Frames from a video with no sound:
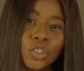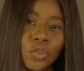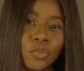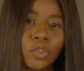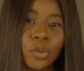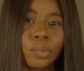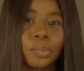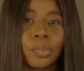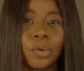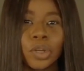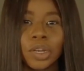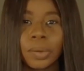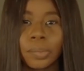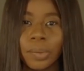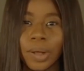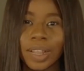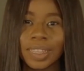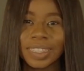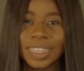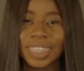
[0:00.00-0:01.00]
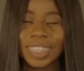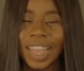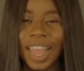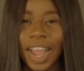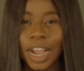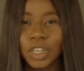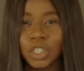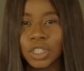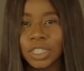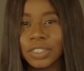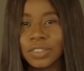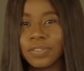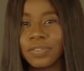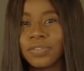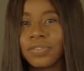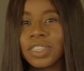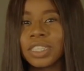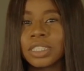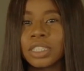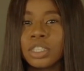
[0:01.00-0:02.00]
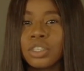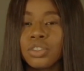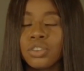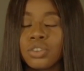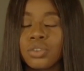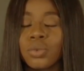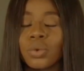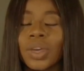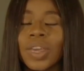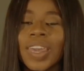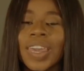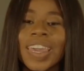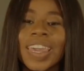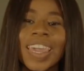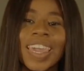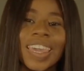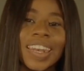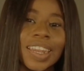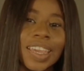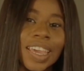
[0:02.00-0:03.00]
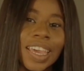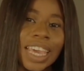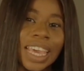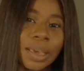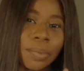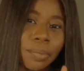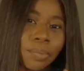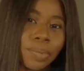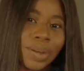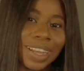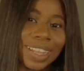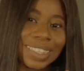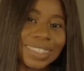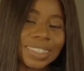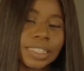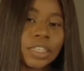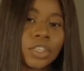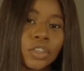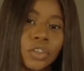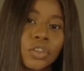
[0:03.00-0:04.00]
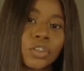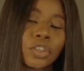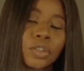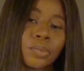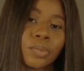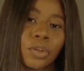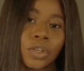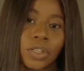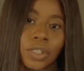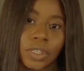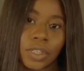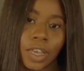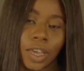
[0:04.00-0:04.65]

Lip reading: of your body part that actually fixes you in a particular body